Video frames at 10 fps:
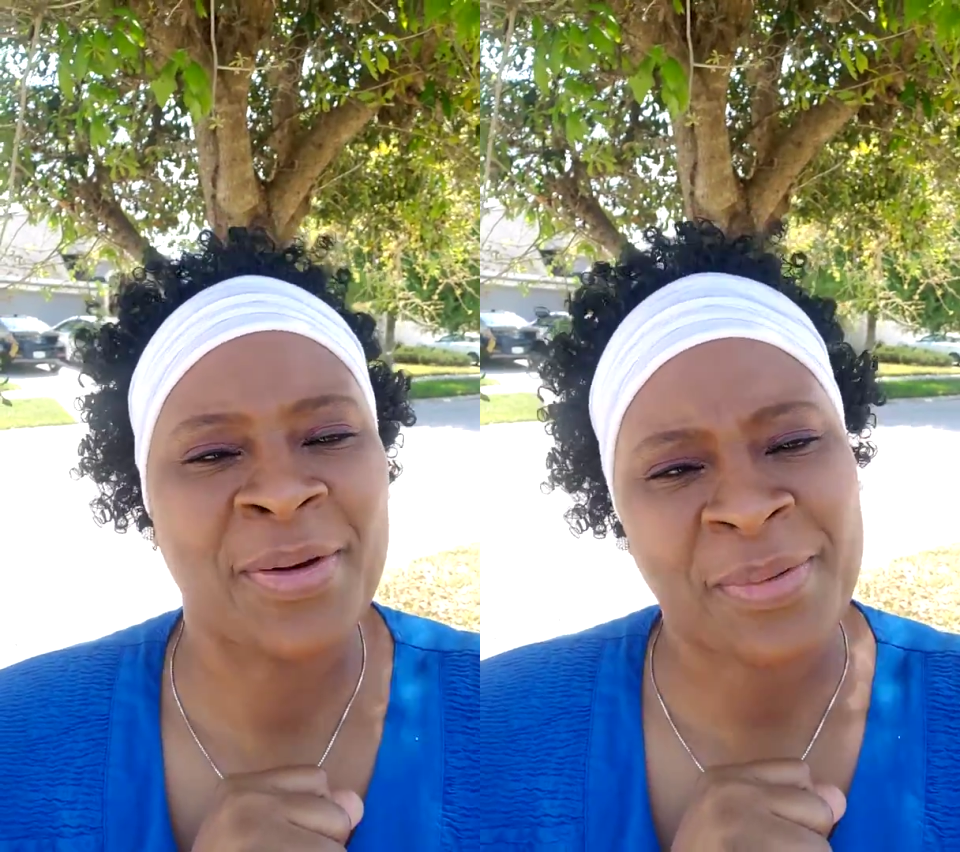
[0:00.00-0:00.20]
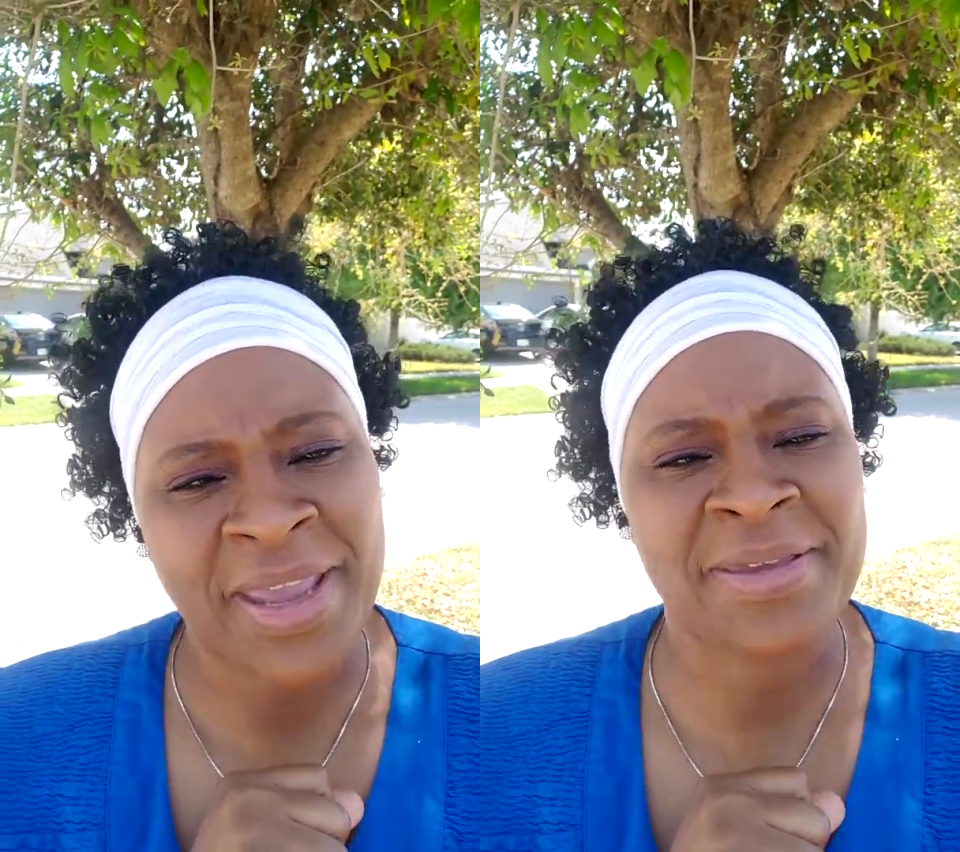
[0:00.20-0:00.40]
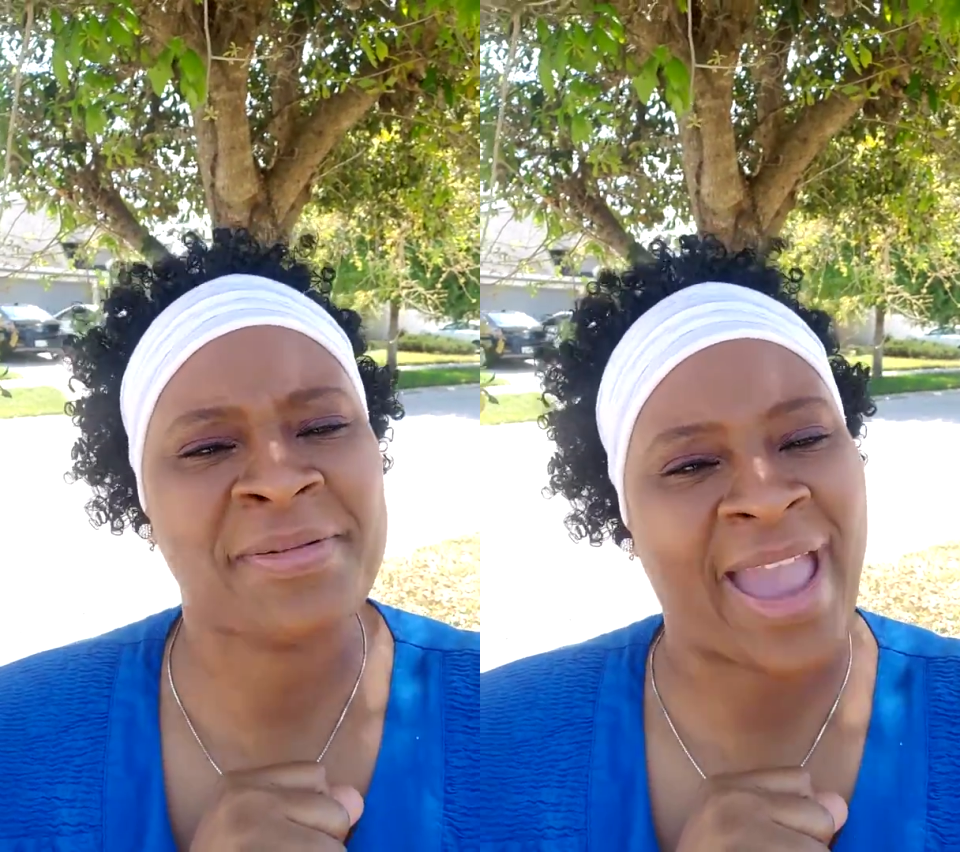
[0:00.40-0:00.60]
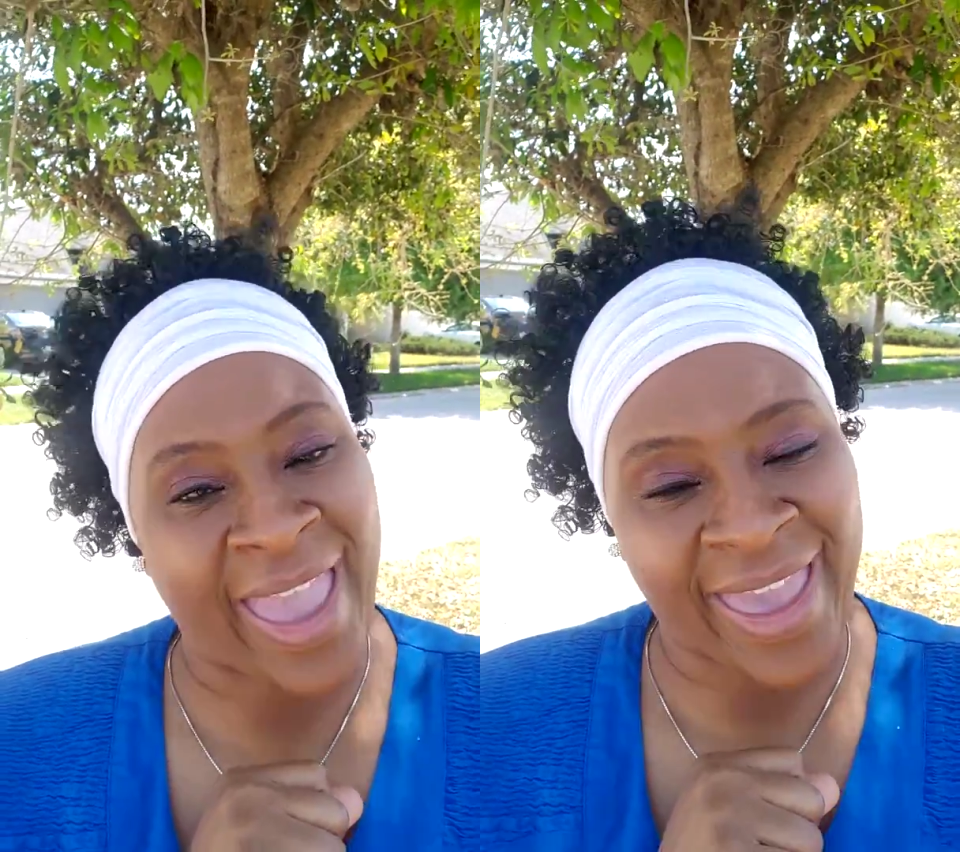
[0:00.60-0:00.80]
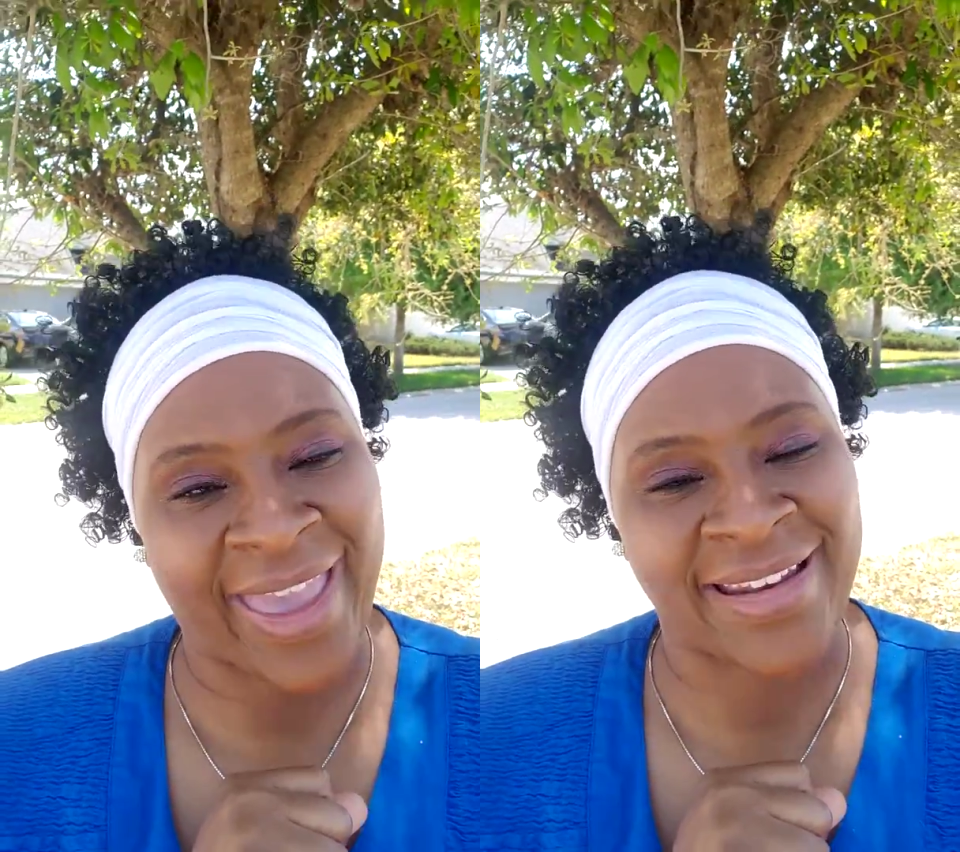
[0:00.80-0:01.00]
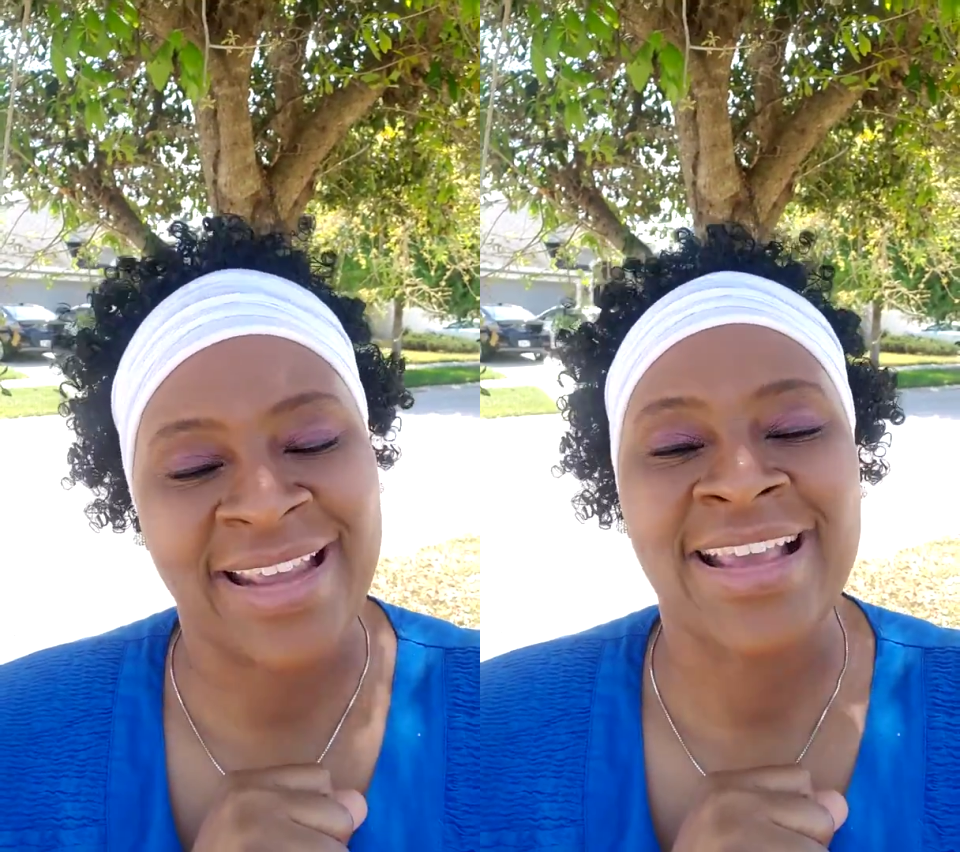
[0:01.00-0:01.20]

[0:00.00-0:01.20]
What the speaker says: Where you at?